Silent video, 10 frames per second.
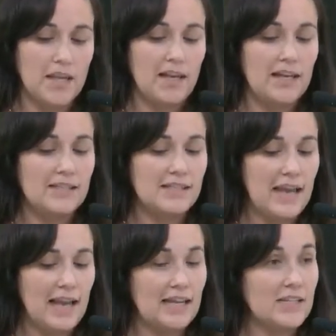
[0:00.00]

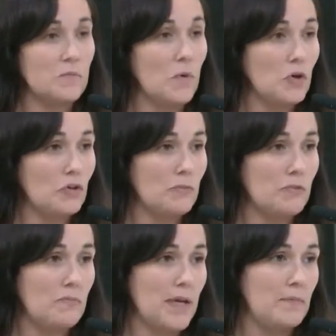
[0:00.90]
Instead, a small group
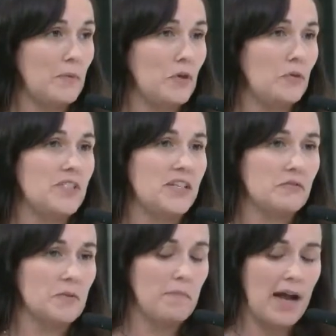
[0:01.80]
of people with
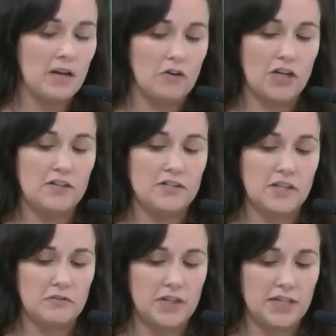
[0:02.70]
different backgrounds,
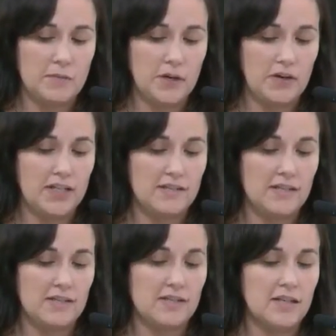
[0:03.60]
different
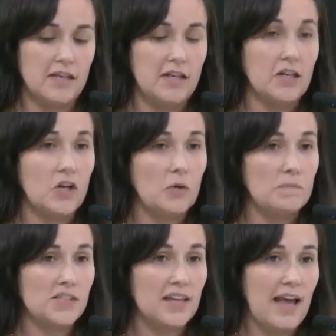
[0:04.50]
experiences, come
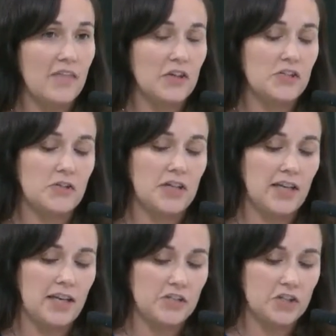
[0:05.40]
together to
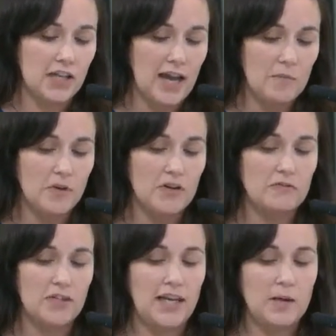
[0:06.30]
engage
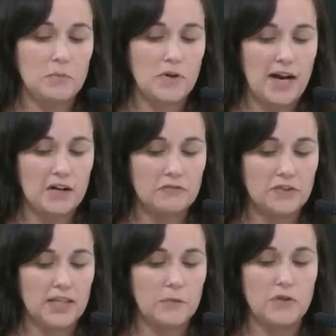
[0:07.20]
collaboratively and
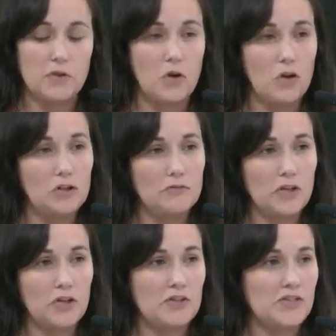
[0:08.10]
prayerfully with all the
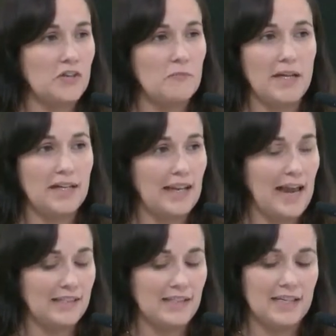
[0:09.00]
views that have been
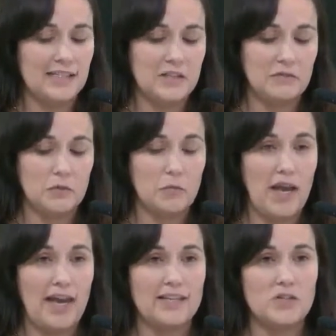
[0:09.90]
collected in different
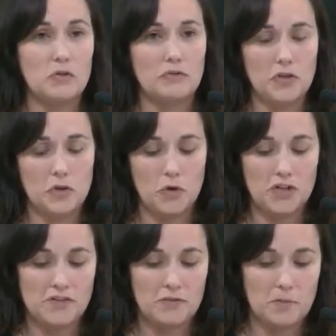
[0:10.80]
ways over the
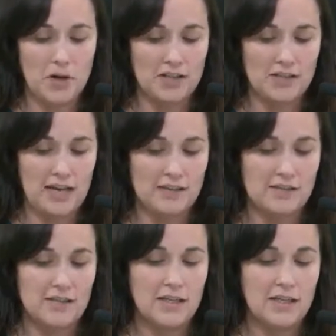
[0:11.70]
course of the process.